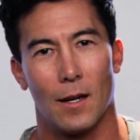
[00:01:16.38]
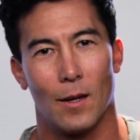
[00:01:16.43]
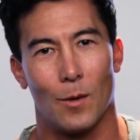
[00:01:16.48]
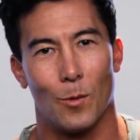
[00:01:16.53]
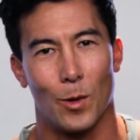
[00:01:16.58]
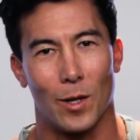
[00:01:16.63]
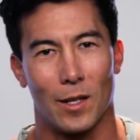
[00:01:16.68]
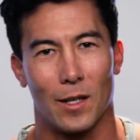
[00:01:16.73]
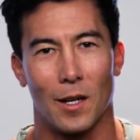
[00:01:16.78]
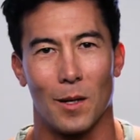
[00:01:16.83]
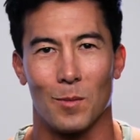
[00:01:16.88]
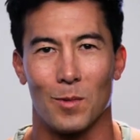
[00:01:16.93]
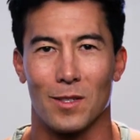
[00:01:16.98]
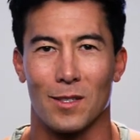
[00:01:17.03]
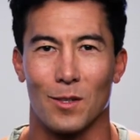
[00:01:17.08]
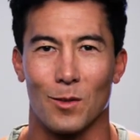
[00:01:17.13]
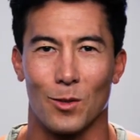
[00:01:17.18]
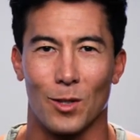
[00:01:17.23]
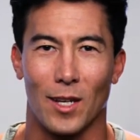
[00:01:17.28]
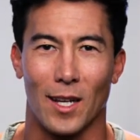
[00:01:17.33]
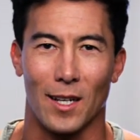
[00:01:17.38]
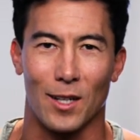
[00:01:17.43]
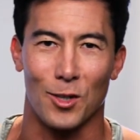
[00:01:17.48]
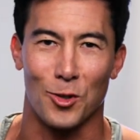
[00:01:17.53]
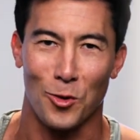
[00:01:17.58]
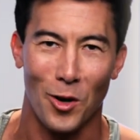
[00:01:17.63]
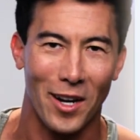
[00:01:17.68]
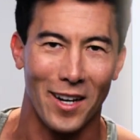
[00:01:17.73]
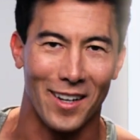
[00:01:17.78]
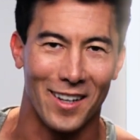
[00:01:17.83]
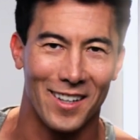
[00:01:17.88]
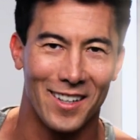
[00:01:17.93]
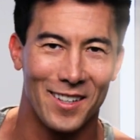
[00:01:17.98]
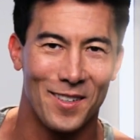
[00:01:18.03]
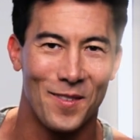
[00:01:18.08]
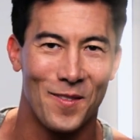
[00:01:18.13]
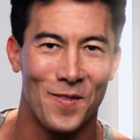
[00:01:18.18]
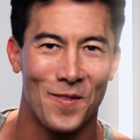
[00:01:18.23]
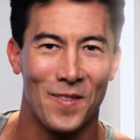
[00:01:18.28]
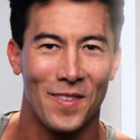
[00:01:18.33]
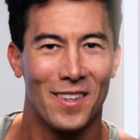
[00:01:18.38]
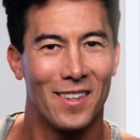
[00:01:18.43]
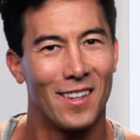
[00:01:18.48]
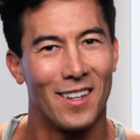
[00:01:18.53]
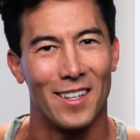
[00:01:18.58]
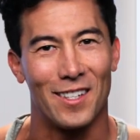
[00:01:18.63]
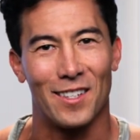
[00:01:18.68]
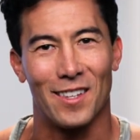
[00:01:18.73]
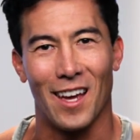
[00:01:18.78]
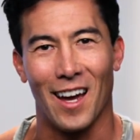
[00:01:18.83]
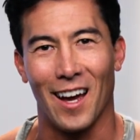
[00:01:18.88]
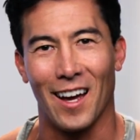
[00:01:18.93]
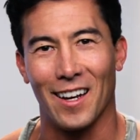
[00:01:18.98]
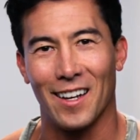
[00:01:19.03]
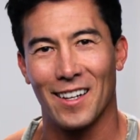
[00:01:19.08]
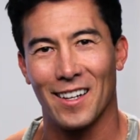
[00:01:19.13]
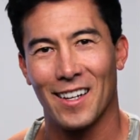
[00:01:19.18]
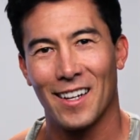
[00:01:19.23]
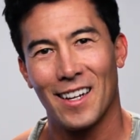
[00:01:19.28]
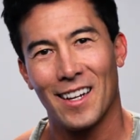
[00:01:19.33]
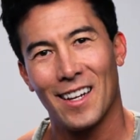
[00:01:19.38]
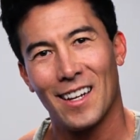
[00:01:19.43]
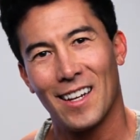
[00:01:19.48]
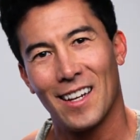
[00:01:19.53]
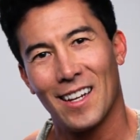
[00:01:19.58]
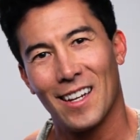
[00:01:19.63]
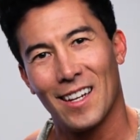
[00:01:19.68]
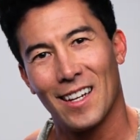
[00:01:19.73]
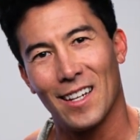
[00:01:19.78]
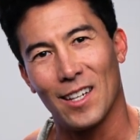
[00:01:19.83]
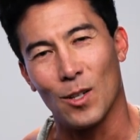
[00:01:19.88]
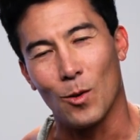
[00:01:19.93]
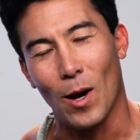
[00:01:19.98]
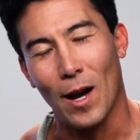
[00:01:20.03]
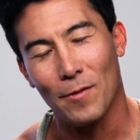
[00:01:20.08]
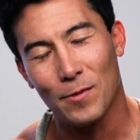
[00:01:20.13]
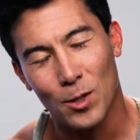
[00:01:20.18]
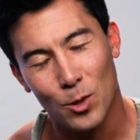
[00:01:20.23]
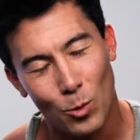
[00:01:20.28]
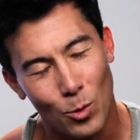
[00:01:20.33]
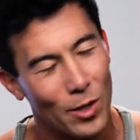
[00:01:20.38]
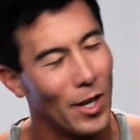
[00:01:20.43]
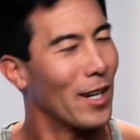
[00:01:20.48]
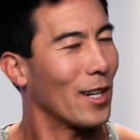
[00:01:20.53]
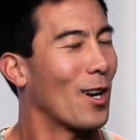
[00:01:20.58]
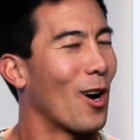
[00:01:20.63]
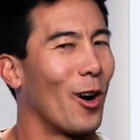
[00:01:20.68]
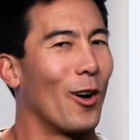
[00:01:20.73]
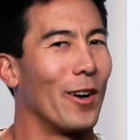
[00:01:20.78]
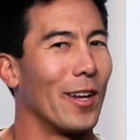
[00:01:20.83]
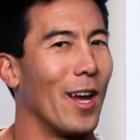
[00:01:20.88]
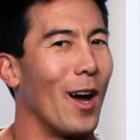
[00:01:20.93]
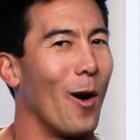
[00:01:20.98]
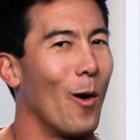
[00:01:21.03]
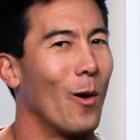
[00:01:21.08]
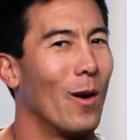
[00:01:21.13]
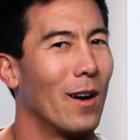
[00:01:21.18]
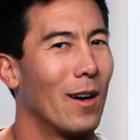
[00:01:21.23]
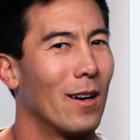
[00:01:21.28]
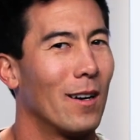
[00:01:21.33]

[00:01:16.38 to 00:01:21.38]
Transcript: when it comes to getting shredded is that you have to do a lot of cardio,